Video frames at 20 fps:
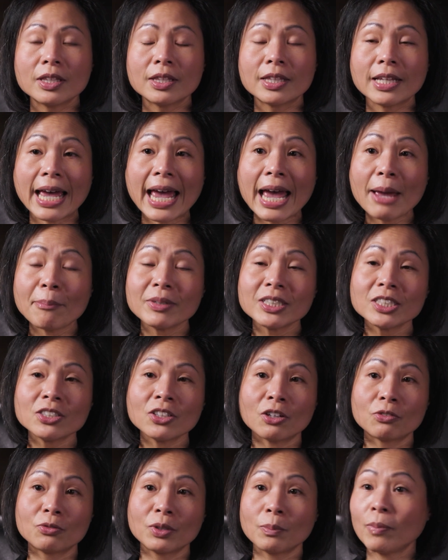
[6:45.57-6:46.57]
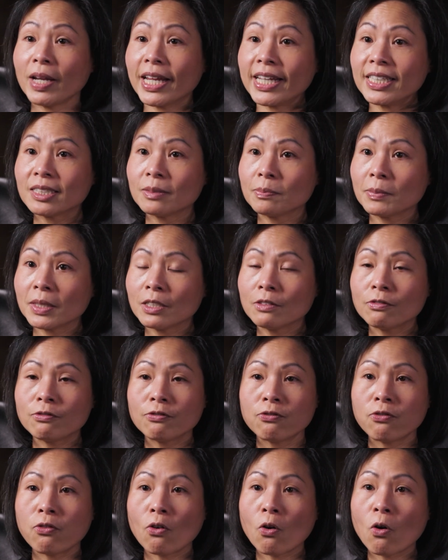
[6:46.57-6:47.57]
the app is not a replacement
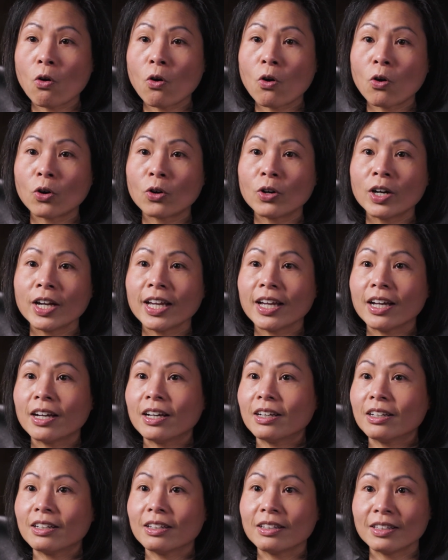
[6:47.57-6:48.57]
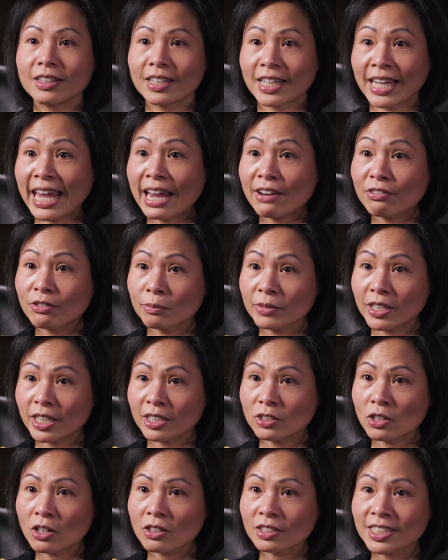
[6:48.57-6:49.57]
for the care from their
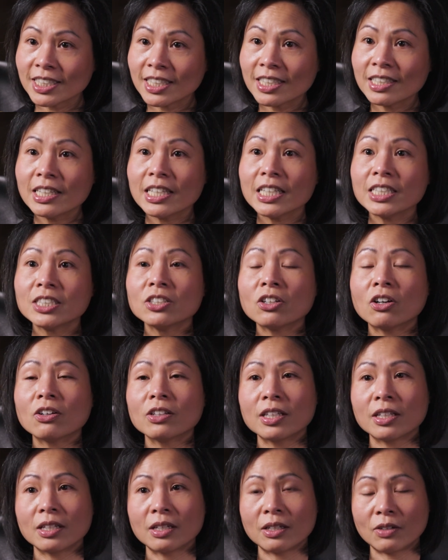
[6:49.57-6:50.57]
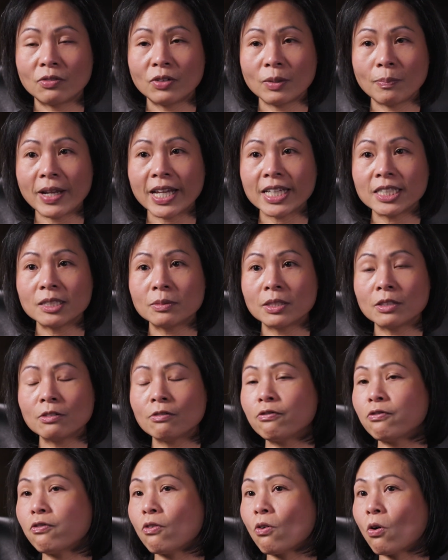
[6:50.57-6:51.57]
doctor. It's not the, a replacement
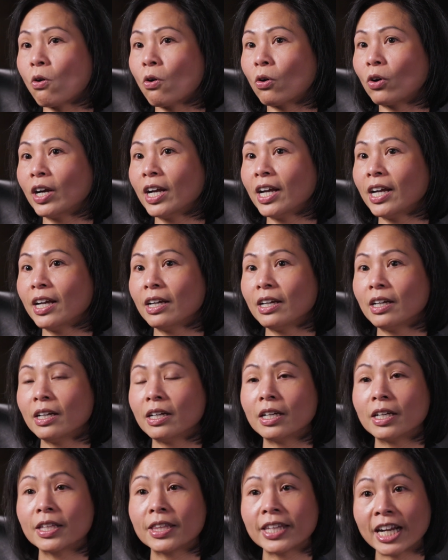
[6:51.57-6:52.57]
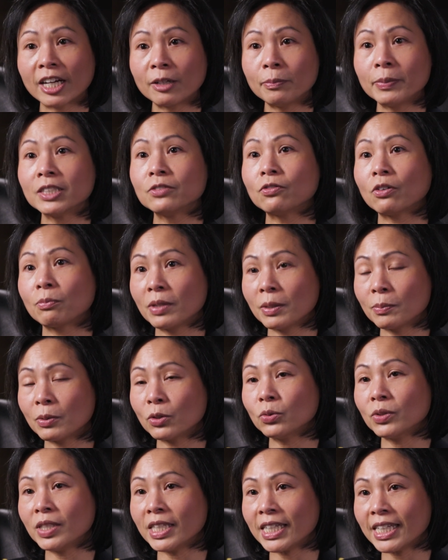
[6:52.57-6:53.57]
for a therapist for people
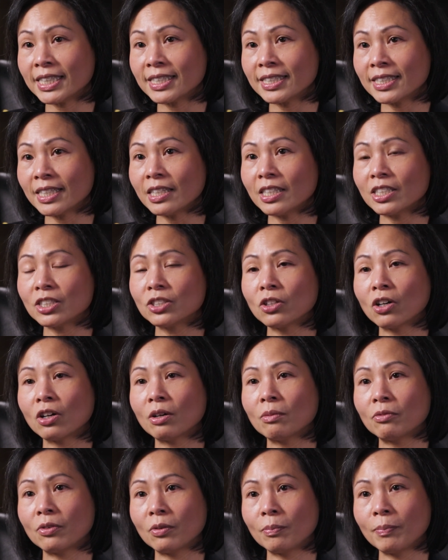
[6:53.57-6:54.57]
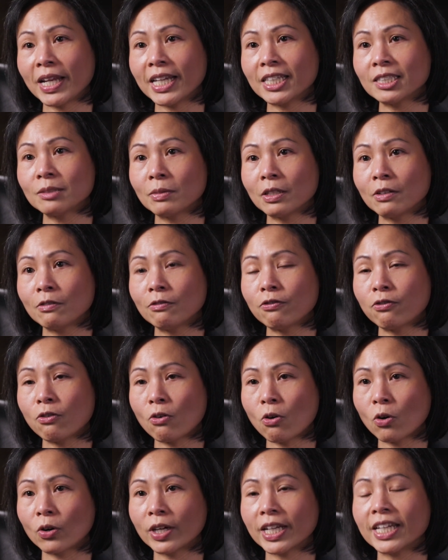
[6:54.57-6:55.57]
who needs it. It's not a replacement
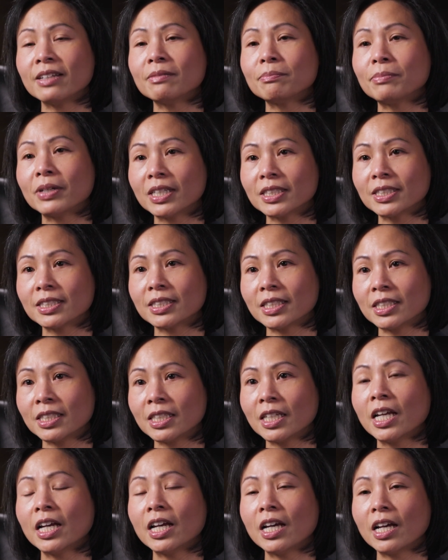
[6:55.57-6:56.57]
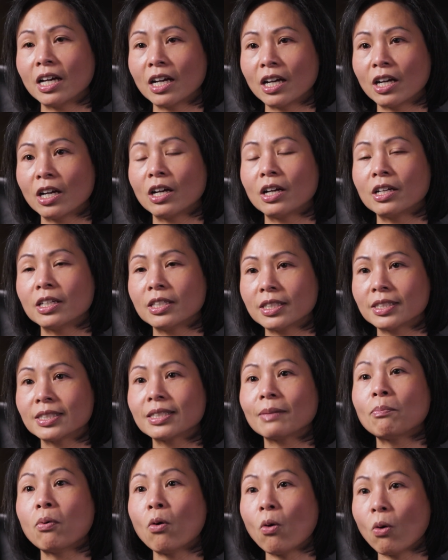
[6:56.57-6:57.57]
for in-person uh,
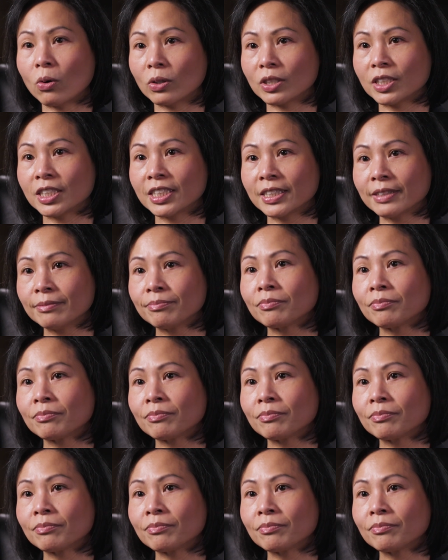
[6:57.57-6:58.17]
support.